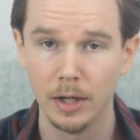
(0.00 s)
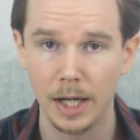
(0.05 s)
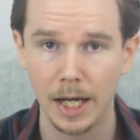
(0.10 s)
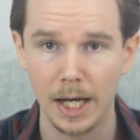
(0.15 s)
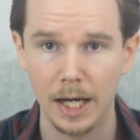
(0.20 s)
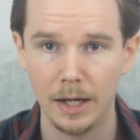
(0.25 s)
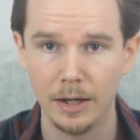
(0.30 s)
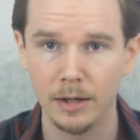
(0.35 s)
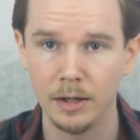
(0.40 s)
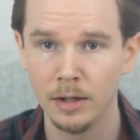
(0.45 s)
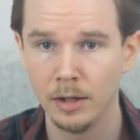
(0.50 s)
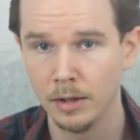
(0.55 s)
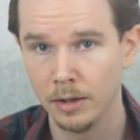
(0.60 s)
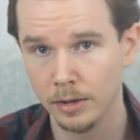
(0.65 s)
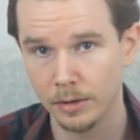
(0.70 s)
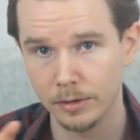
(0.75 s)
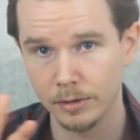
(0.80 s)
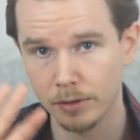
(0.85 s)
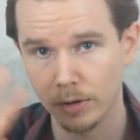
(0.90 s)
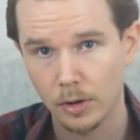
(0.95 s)
and
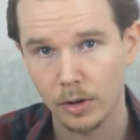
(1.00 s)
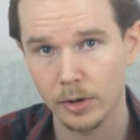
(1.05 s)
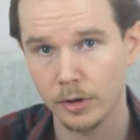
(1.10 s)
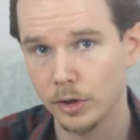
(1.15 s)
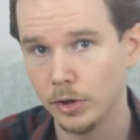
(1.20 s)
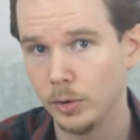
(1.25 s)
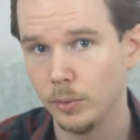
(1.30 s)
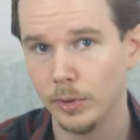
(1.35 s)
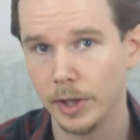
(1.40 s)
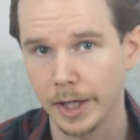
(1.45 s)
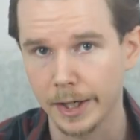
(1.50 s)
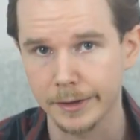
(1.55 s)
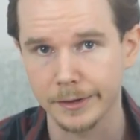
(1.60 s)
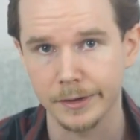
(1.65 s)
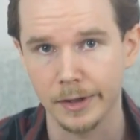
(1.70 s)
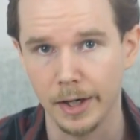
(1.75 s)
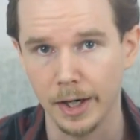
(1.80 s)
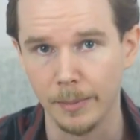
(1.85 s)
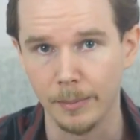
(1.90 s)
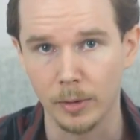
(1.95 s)
talk to you next
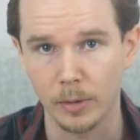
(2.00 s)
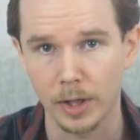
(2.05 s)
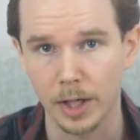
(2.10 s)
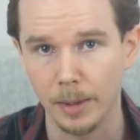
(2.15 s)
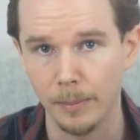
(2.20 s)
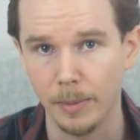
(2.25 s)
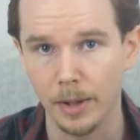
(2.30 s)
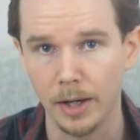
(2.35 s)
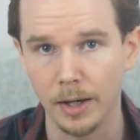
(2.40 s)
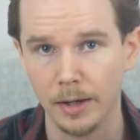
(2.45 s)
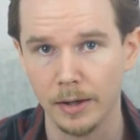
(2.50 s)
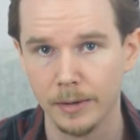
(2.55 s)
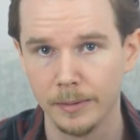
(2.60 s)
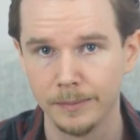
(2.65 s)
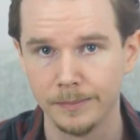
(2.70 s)
time. Okay, bye.